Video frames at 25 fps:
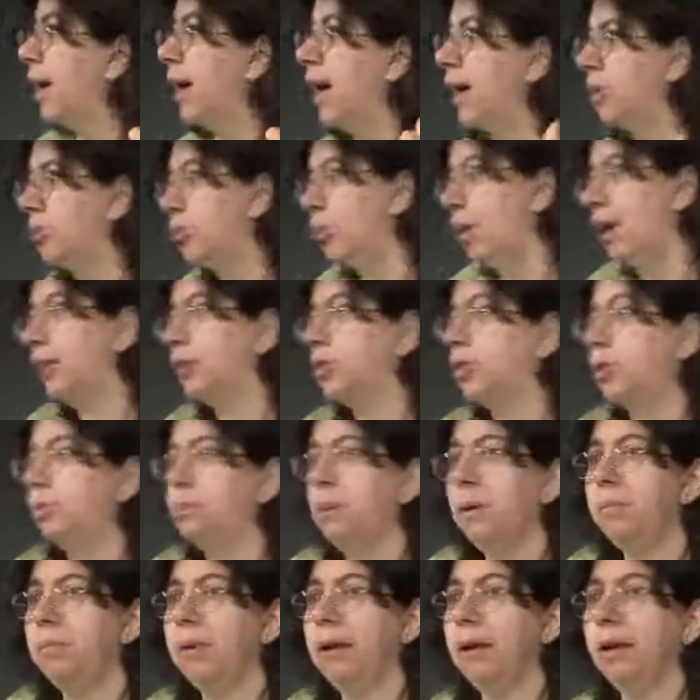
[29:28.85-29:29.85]
and one could
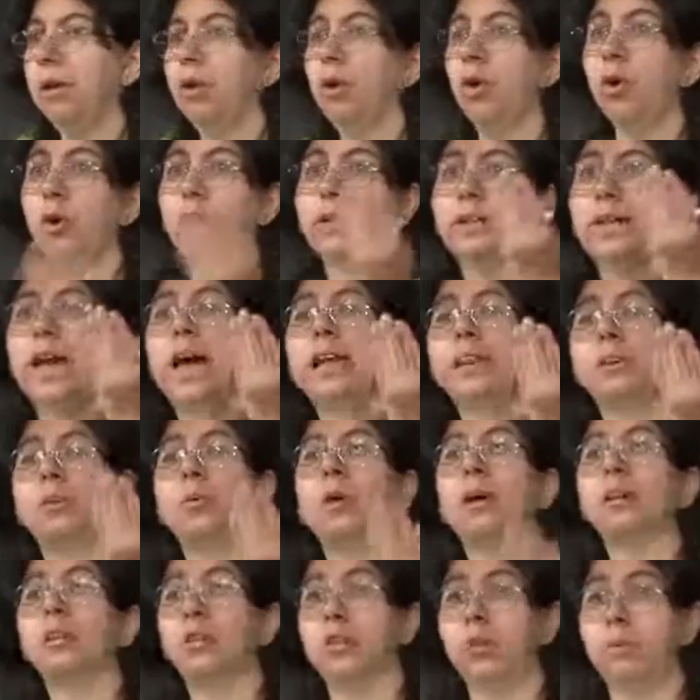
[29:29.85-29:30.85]
be bigger or the other
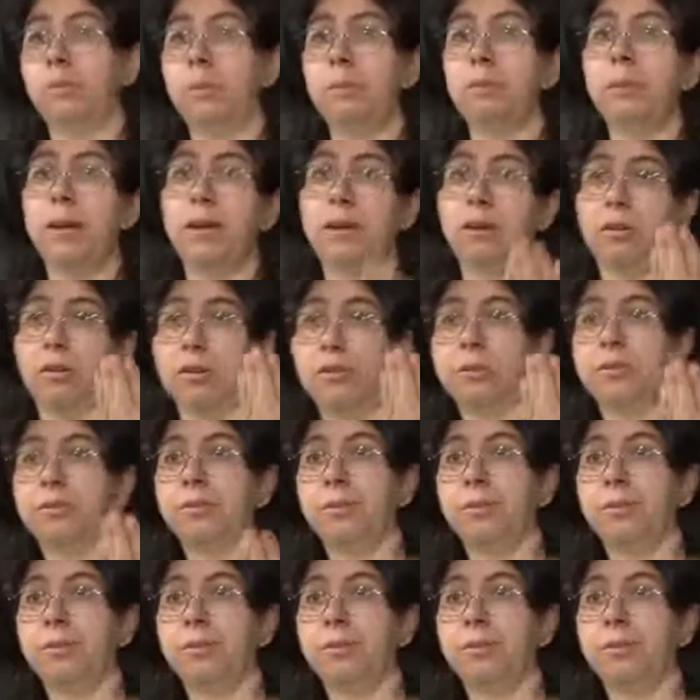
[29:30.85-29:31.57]
one could be bigger.